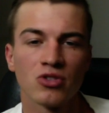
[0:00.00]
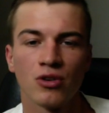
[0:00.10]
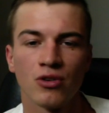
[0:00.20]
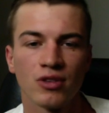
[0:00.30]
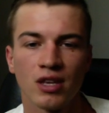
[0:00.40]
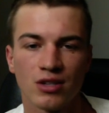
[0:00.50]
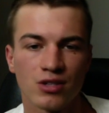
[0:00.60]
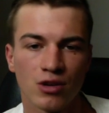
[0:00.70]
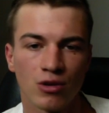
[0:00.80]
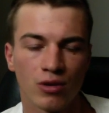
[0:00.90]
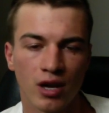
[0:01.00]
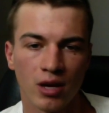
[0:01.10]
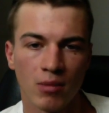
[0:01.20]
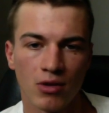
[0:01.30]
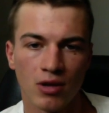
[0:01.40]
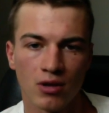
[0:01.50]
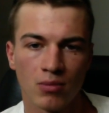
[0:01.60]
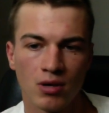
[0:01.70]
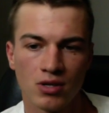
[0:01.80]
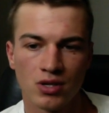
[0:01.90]
certain things that you don't like about the other
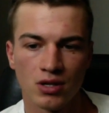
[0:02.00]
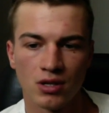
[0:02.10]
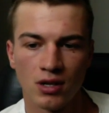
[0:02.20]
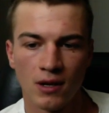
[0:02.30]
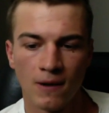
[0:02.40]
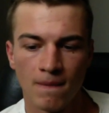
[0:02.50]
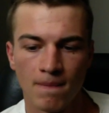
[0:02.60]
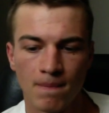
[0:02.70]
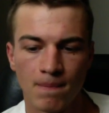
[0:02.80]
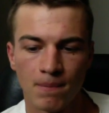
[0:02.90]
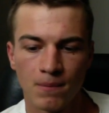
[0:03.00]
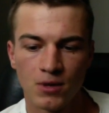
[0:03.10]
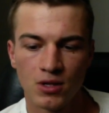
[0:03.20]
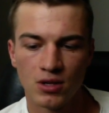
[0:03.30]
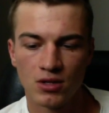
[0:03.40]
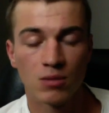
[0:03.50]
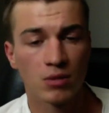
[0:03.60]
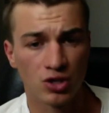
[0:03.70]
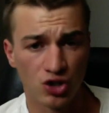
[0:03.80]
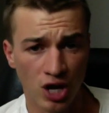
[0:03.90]
person. It's going
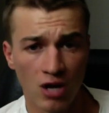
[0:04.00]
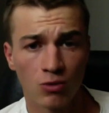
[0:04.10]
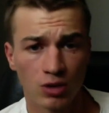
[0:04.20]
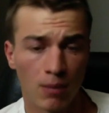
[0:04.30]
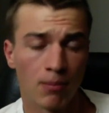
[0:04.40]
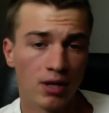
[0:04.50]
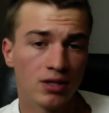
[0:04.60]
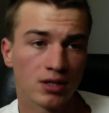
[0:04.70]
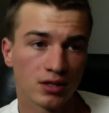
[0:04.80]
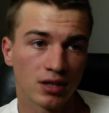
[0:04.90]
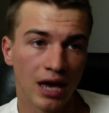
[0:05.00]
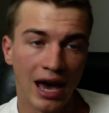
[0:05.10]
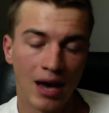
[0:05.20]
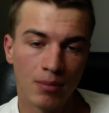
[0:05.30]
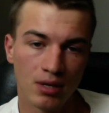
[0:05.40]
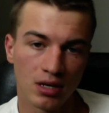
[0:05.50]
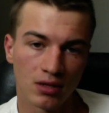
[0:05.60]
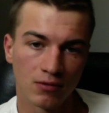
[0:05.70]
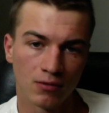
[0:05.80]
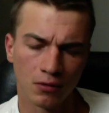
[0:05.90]
to be a genuinely abundant, happy,
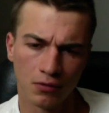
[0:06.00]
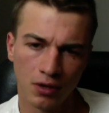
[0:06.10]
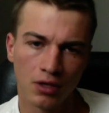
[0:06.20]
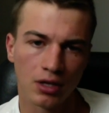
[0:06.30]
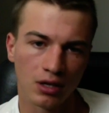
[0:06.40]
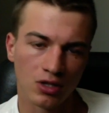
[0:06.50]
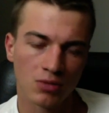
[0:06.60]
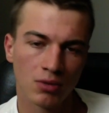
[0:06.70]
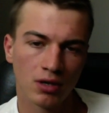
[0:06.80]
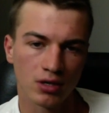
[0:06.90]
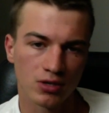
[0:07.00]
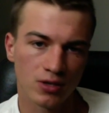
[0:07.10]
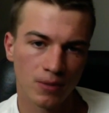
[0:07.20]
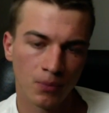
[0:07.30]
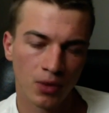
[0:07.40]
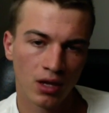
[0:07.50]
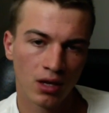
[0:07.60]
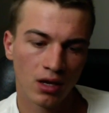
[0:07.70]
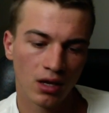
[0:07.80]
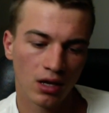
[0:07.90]
and fulfilling experience.
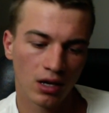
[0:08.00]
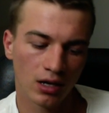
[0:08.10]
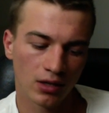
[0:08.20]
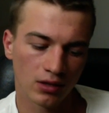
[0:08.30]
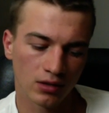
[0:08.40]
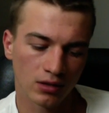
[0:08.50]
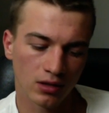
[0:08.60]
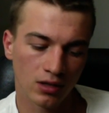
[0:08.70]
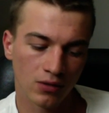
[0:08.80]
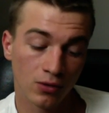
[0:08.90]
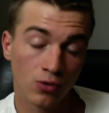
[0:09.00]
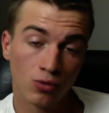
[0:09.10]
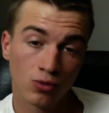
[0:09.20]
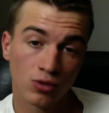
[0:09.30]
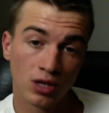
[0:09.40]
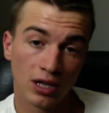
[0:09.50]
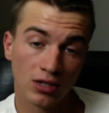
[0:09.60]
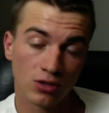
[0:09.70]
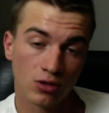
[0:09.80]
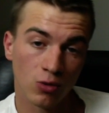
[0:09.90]
And if you would
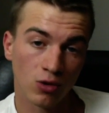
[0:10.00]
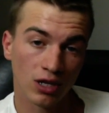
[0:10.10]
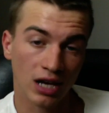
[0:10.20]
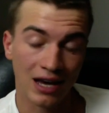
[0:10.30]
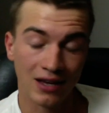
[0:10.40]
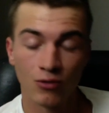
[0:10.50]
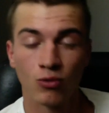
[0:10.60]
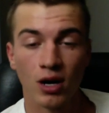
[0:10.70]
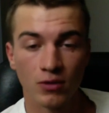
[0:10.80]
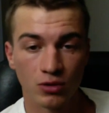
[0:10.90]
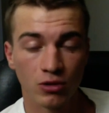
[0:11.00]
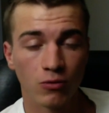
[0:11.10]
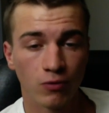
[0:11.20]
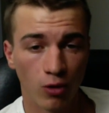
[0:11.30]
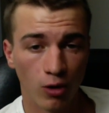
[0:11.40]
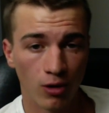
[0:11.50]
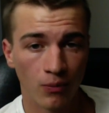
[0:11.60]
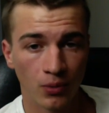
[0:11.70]
like to know what kind of wife to look for,